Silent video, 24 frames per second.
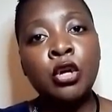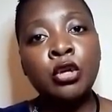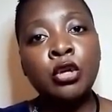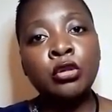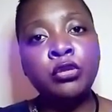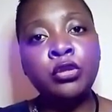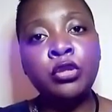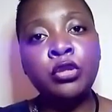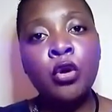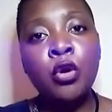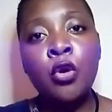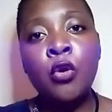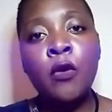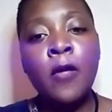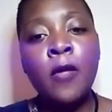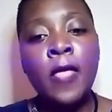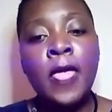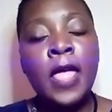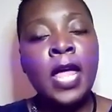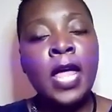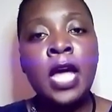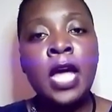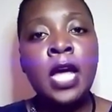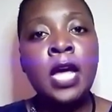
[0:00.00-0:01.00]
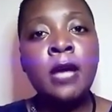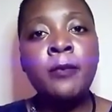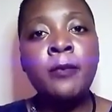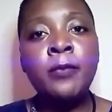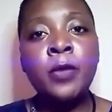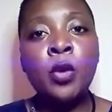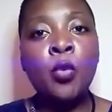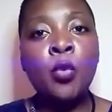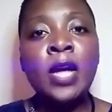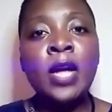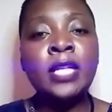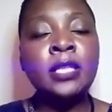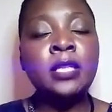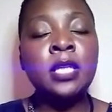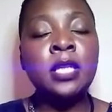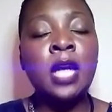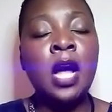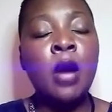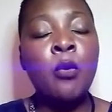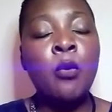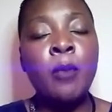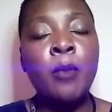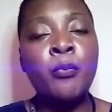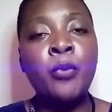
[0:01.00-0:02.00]
So what
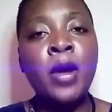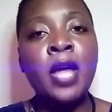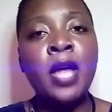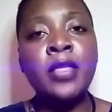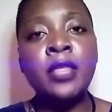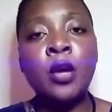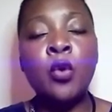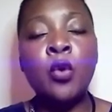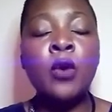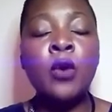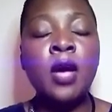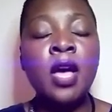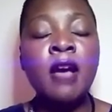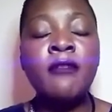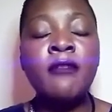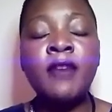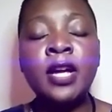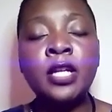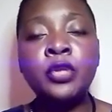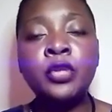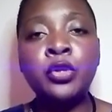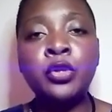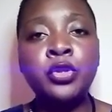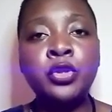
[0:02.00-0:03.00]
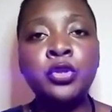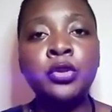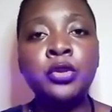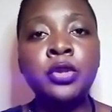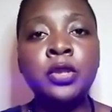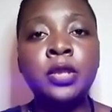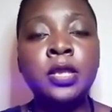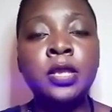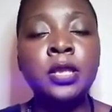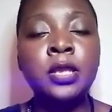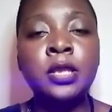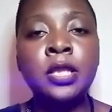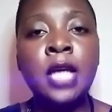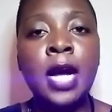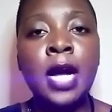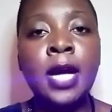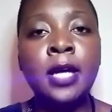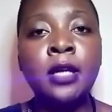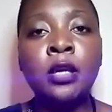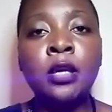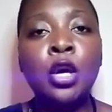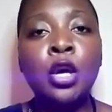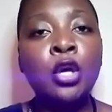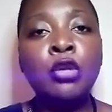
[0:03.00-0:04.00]
our brother, whoever introduced this
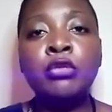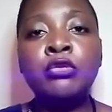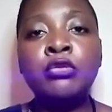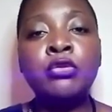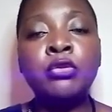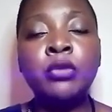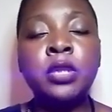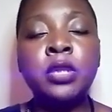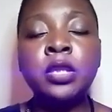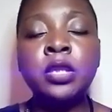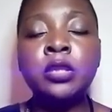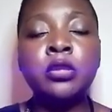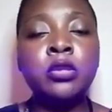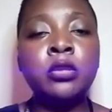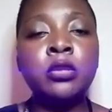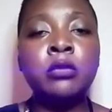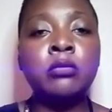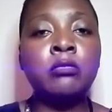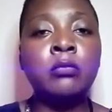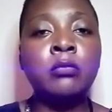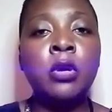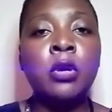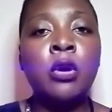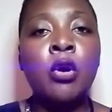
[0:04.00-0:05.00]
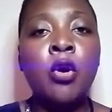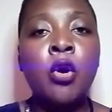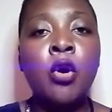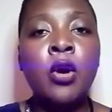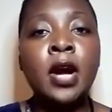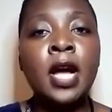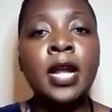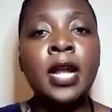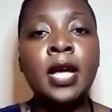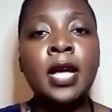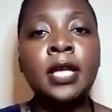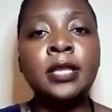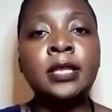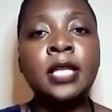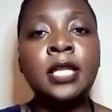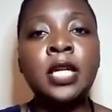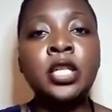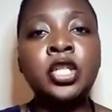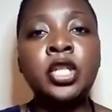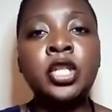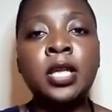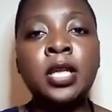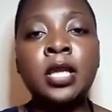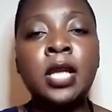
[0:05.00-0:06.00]
guy to this
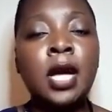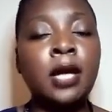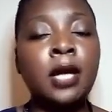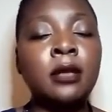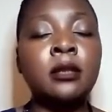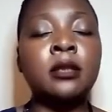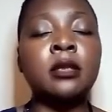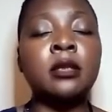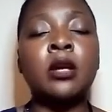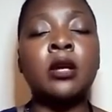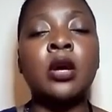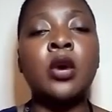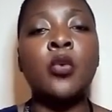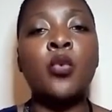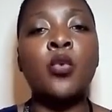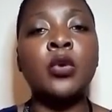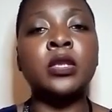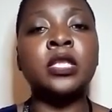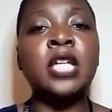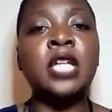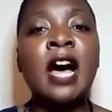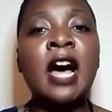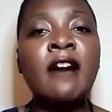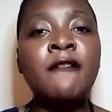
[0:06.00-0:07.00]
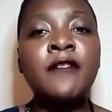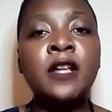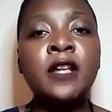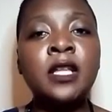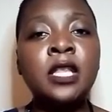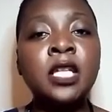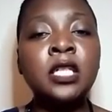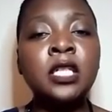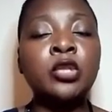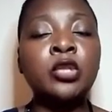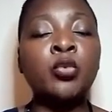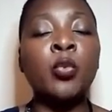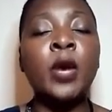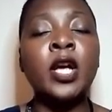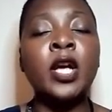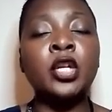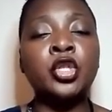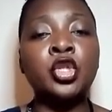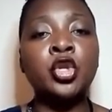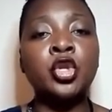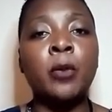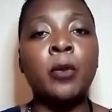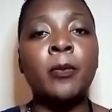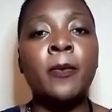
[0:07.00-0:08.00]
organization that was having this
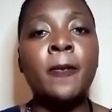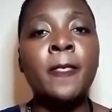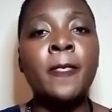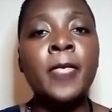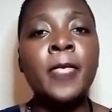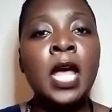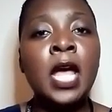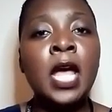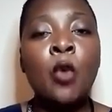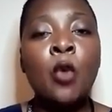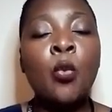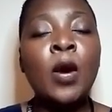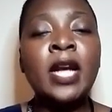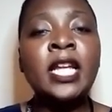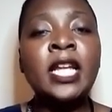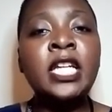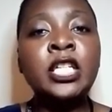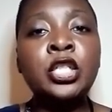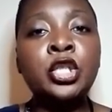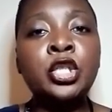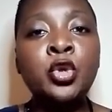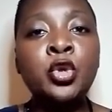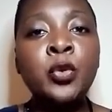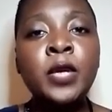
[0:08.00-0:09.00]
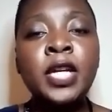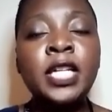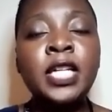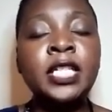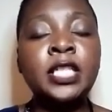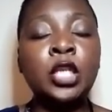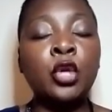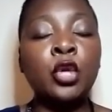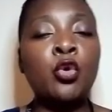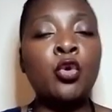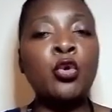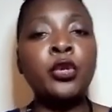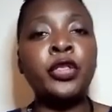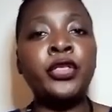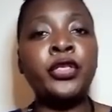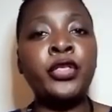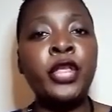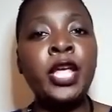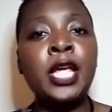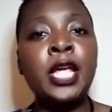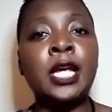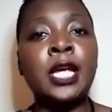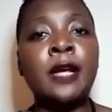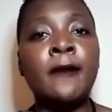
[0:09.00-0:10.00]
workshop, what he's doing is a good
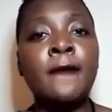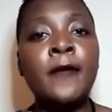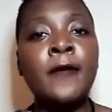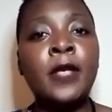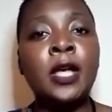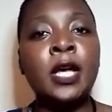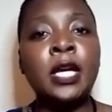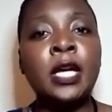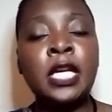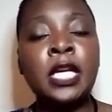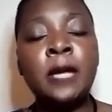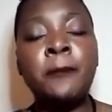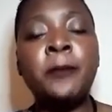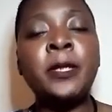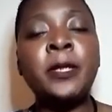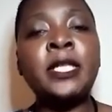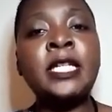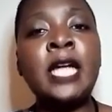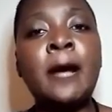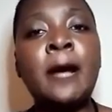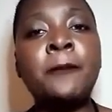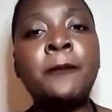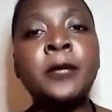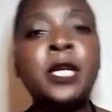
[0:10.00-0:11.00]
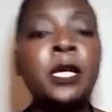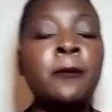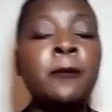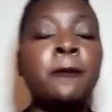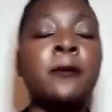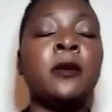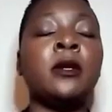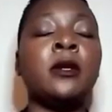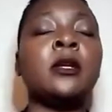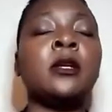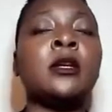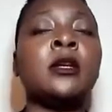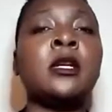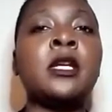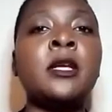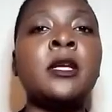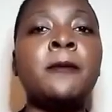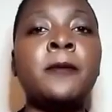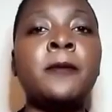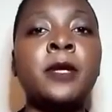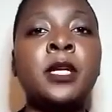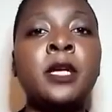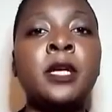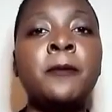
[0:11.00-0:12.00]
thing. Keep it up, keep
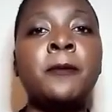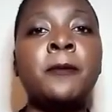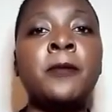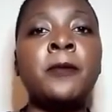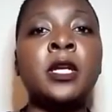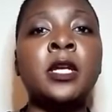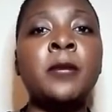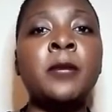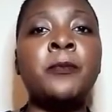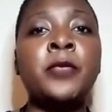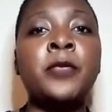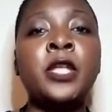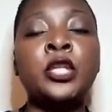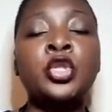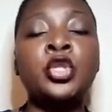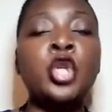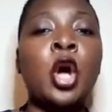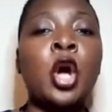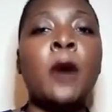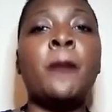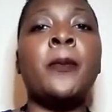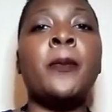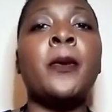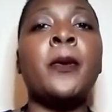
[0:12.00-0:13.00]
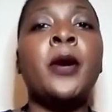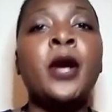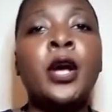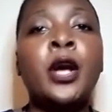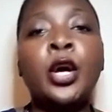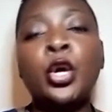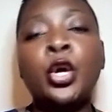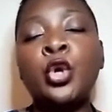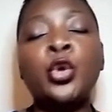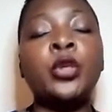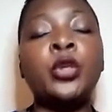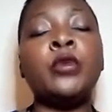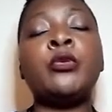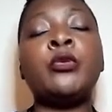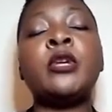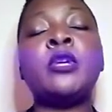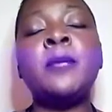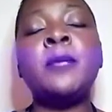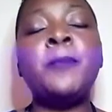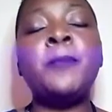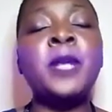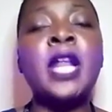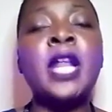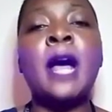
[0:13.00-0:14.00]
the job,
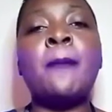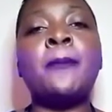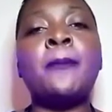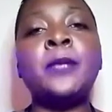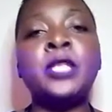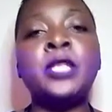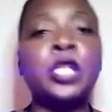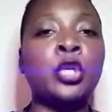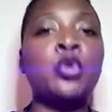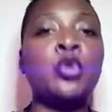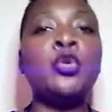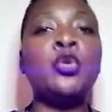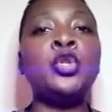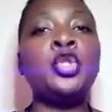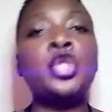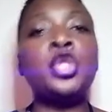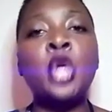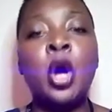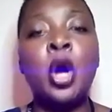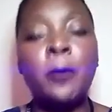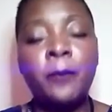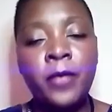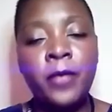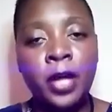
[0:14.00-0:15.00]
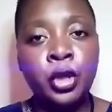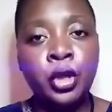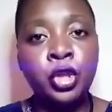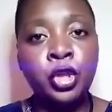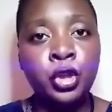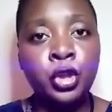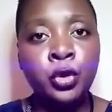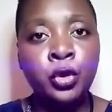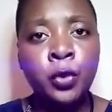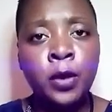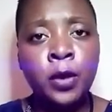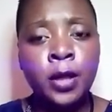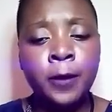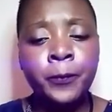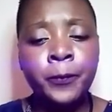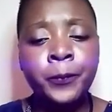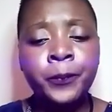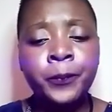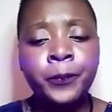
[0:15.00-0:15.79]
keep it up. It's a good job that you're doing.